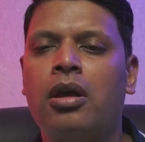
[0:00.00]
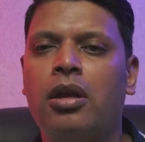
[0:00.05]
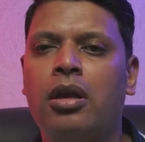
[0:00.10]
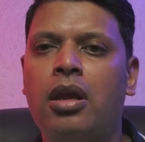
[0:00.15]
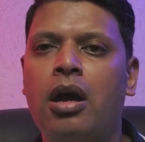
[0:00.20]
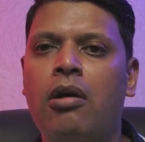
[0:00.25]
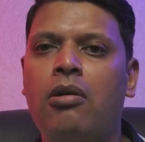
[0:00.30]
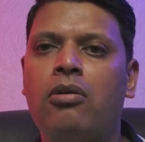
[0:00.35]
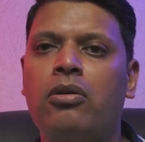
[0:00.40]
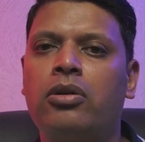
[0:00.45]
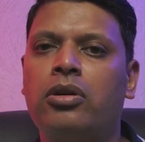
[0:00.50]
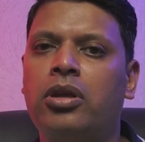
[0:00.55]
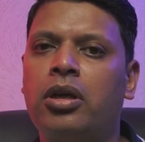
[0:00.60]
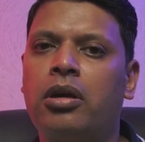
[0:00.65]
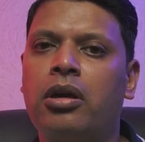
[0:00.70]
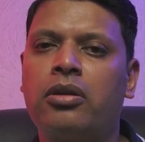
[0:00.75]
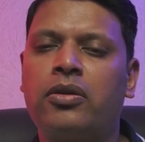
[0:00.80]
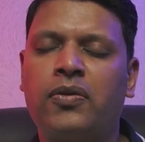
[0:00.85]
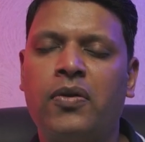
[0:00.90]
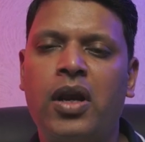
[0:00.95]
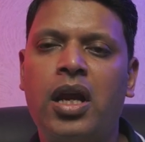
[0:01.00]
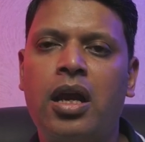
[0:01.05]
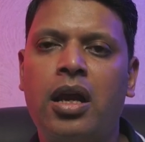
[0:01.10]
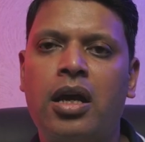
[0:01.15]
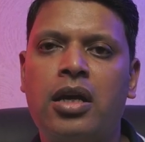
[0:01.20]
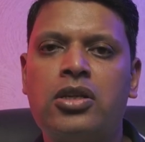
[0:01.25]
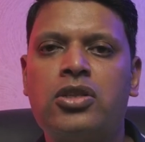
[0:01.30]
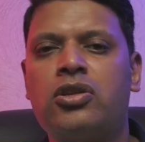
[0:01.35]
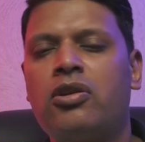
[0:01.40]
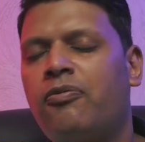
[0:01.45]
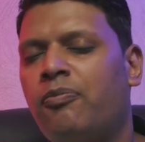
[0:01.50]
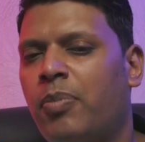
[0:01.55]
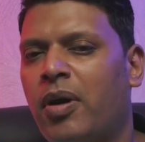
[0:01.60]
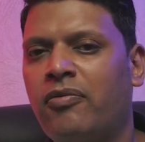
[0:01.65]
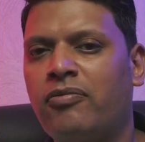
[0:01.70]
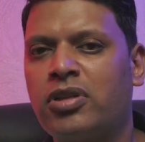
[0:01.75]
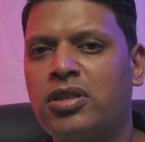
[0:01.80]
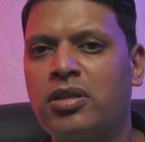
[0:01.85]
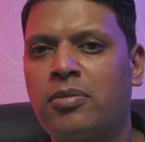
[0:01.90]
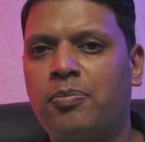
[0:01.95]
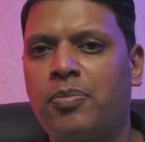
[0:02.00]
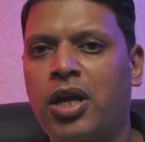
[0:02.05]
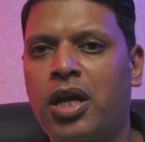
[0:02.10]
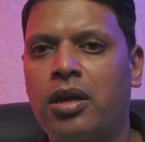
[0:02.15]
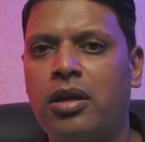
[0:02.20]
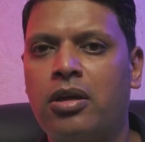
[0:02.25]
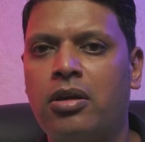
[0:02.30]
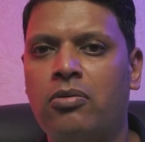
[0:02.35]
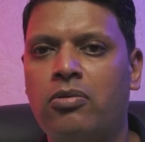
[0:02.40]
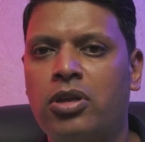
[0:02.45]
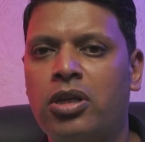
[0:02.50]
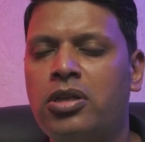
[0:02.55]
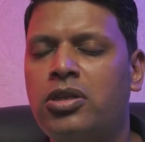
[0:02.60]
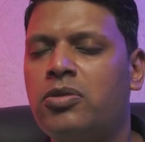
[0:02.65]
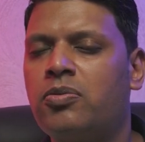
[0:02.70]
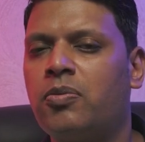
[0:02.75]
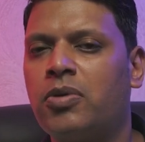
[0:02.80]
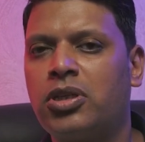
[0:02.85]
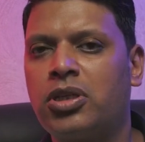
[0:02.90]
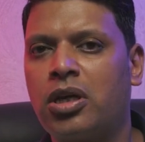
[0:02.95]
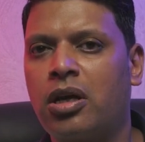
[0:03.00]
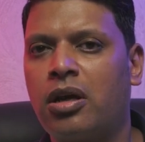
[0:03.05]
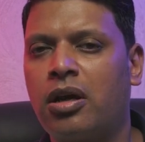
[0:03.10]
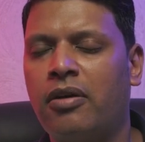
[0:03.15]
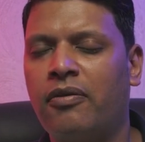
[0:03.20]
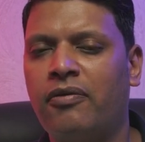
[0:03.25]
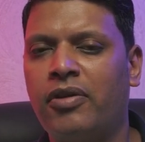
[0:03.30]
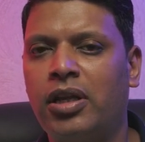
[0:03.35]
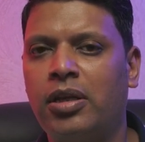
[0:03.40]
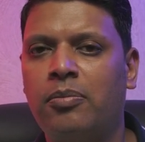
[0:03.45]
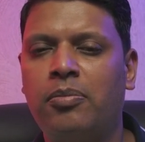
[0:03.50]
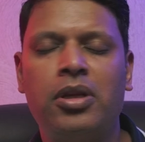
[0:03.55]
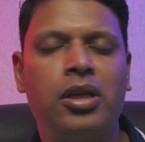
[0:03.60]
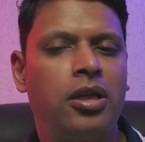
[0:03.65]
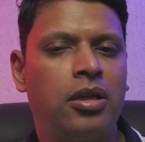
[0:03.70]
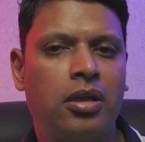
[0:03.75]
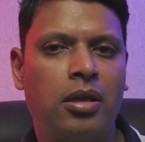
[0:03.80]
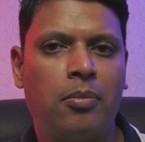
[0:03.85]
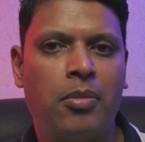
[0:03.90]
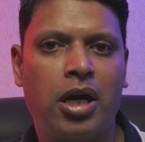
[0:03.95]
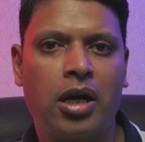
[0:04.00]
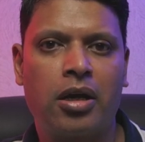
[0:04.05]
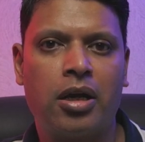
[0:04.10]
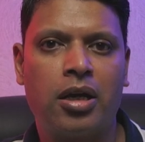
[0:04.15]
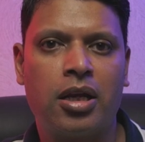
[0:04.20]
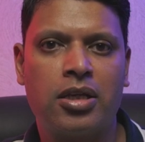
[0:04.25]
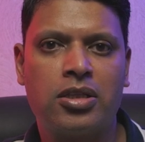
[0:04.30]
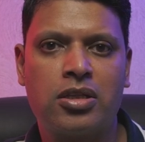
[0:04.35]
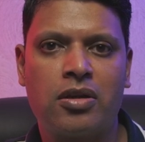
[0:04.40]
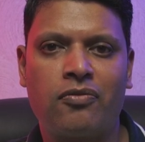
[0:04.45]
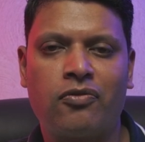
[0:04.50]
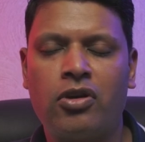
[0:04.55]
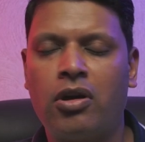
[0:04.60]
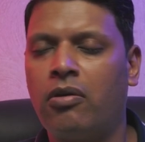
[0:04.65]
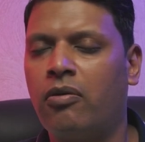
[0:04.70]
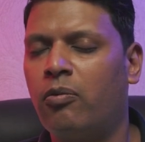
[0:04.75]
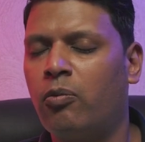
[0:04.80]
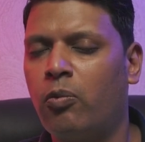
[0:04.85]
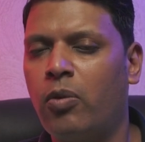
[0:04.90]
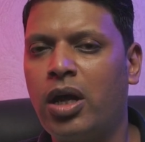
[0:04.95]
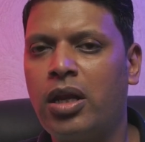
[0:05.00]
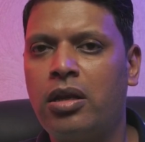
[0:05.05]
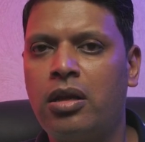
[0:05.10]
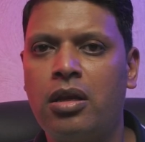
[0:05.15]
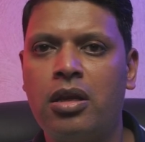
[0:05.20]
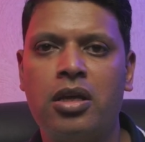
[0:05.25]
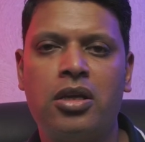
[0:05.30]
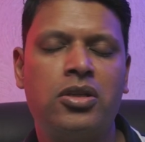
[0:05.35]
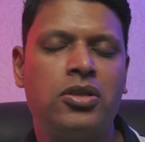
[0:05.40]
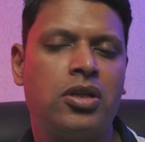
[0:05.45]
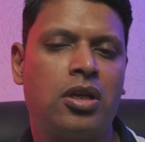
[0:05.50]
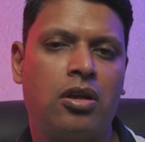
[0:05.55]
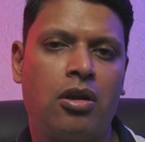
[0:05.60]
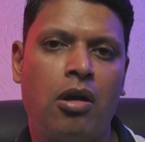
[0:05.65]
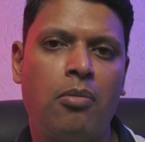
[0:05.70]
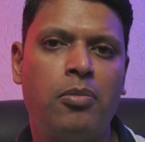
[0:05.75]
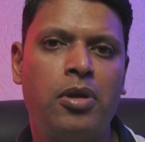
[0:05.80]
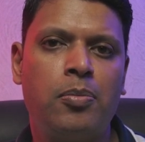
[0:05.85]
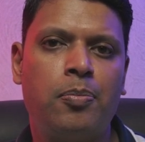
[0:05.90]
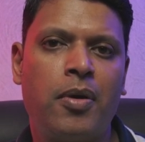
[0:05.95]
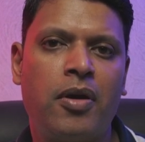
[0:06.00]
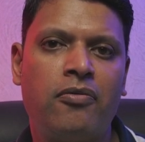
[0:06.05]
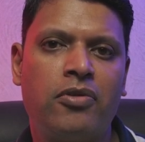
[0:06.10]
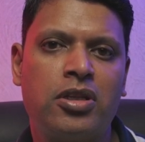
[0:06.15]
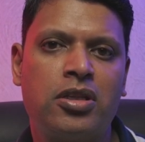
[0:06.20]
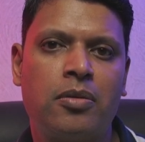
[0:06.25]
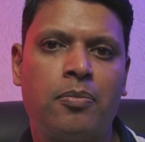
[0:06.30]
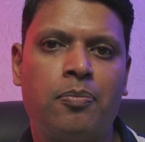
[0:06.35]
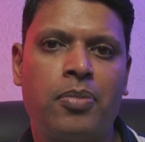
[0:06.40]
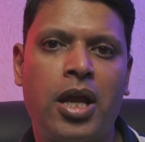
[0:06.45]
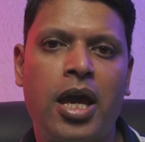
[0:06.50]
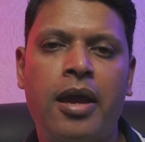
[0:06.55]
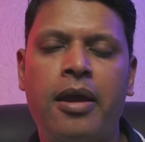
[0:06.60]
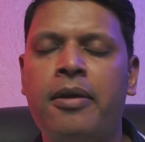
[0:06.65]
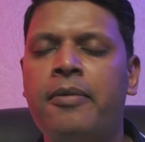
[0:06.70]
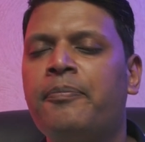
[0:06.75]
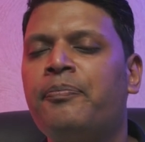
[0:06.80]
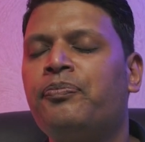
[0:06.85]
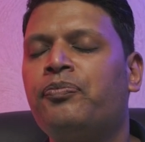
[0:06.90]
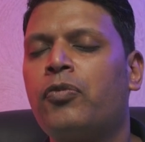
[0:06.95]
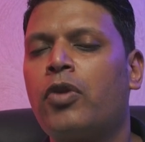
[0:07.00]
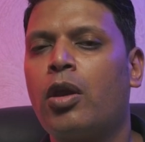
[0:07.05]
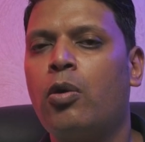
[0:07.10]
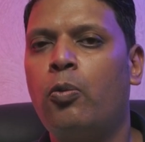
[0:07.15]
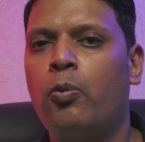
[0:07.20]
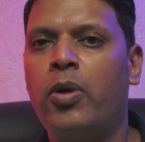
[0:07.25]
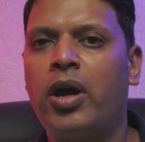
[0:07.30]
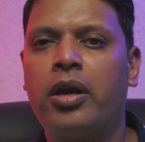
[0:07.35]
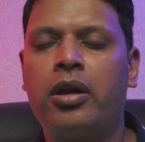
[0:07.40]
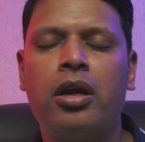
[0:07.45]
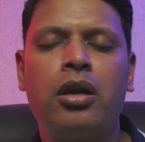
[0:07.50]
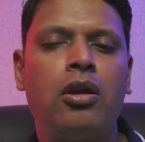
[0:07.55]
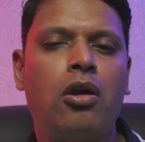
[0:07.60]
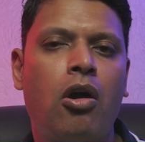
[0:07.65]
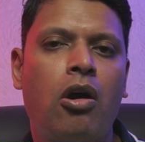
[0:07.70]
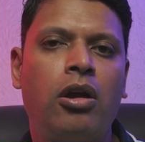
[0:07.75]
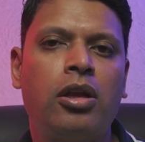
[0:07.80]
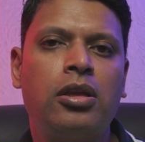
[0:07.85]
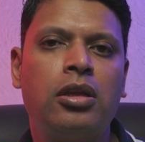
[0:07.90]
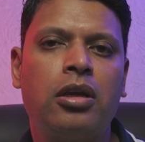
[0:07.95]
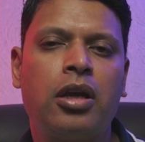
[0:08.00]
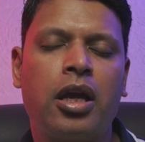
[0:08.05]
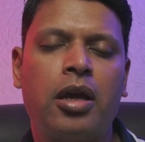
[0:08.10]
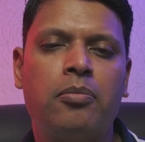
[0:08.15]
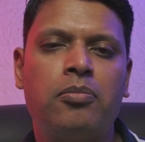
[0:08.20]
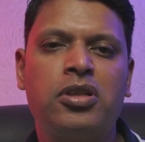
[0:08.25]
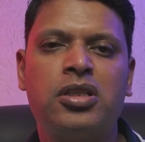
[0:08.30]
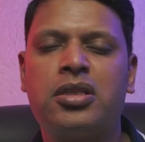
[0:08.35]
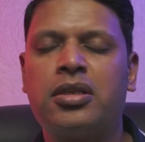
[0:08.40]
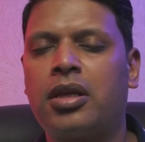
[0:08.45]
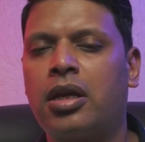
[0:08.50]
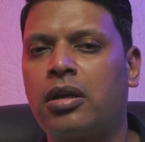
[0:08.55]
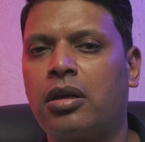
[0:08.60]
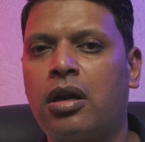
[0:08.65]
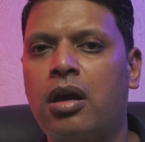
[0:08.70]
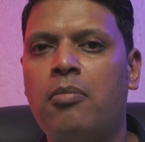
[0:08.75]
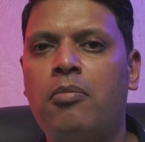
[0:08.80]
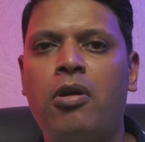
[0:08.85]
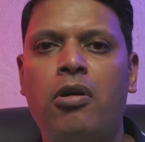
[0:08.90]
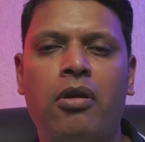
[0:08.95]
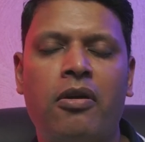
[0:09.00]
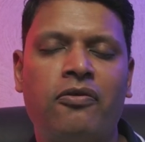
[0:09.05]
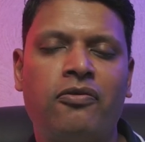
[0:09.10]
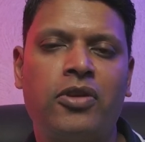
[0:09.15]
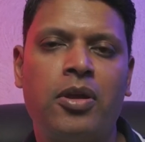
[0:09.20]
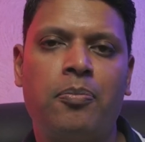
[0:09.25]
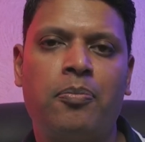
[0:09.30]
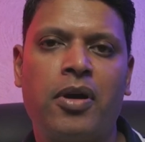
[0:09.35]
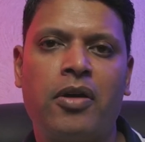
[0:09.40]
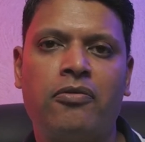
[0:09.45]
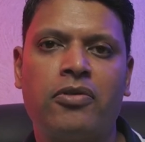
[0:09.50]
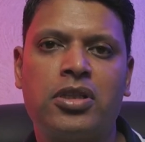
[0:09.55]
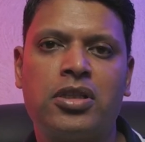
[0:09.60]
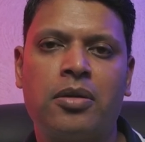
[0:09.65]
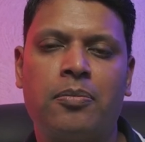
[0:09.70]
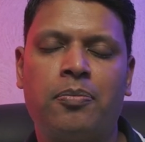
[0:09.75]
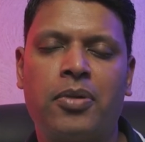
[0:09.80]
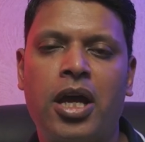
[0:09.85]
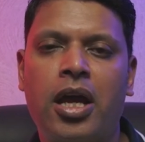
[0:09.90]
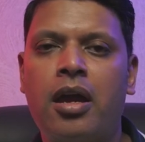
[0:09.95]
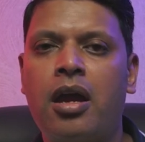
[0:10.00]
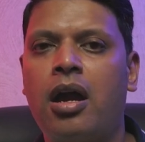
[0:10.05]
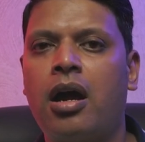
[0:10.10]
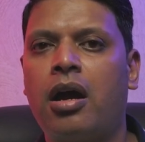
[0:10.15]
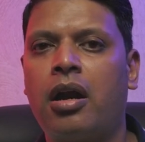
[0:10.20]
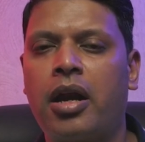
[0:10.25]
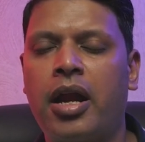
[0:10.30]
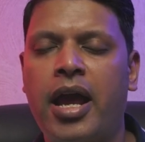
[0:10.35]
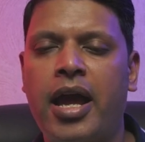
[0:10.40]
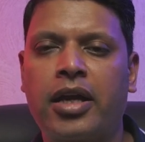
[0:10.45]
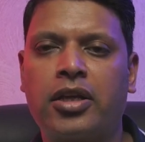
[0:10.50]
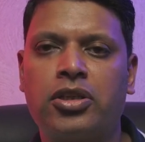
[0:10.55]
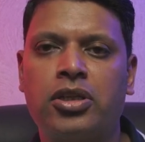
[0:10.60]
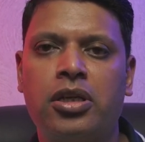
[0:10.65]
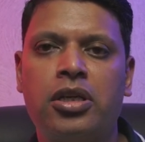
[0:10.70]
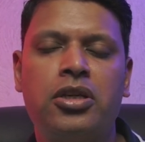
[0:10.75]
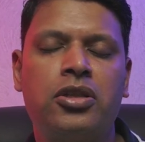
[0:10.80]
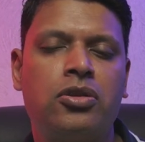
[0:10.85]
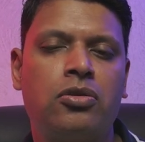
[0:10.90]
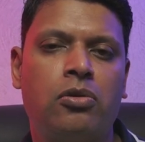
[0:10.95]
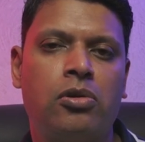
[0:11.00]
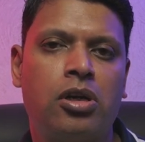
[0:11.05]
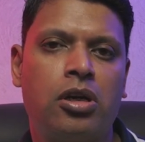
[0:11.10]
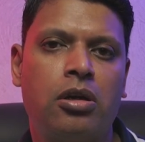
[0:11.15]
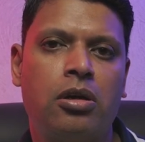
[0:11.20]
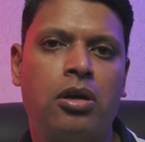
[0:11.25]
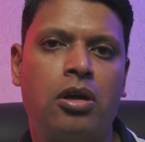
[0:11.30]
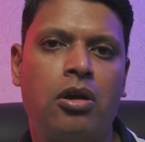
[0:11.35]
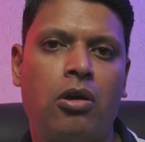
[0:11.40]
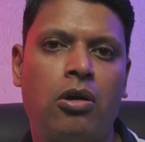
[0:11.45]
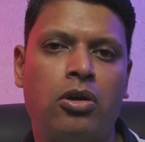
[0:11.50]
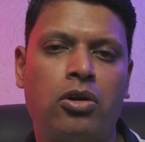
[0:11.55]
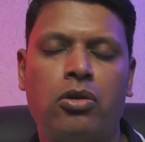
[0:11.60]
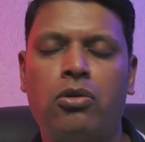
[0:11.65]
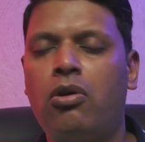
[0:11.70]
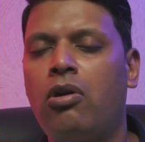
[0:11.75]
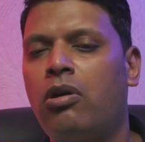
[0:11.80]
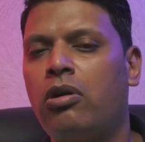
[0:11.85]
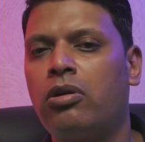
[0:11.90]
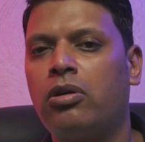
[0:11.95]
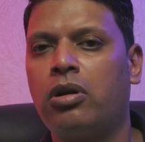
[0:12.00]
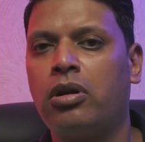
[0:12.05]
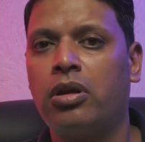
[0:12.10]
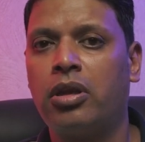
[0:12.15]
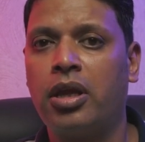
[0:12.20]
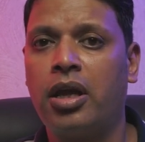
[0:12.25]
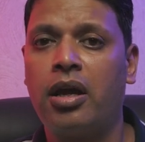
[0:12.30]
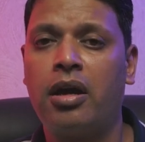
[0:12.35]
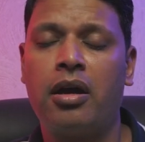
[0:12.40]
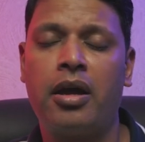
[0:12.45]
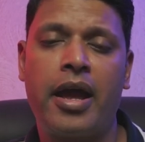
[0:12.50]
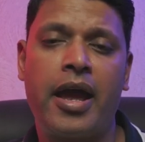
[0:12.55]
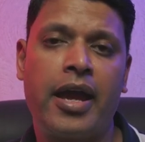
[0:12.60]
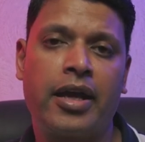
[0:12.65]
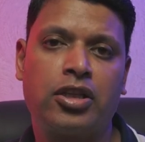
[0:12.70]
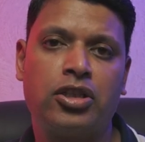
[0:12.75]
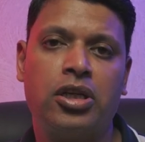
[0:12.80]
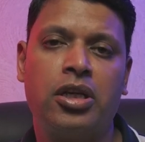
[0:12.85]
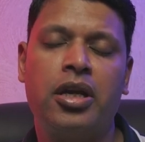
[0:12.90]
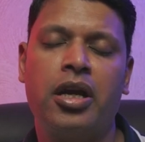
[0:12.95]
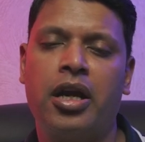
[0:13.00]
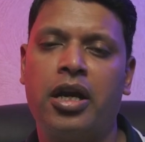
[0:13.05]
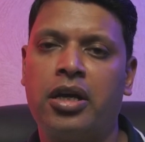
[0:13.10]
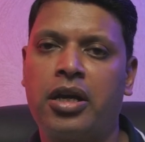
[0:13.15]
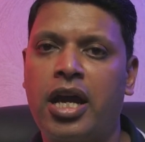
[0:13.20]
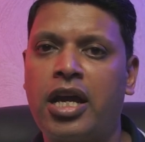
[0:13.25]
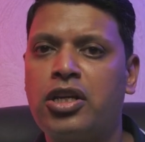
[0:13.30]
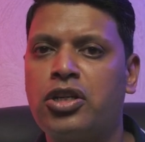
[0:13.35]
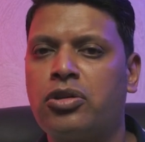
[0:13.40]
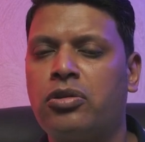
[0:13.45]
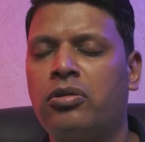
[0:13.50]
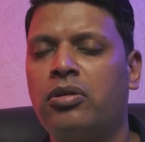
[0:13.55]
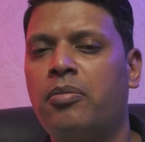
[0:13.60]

Now, there are three kinds of power supply units which are available in the market as of now. One is a normal power supply, wherein all the cables that come out of the power supply are actually soldered onto, or they are actually attached to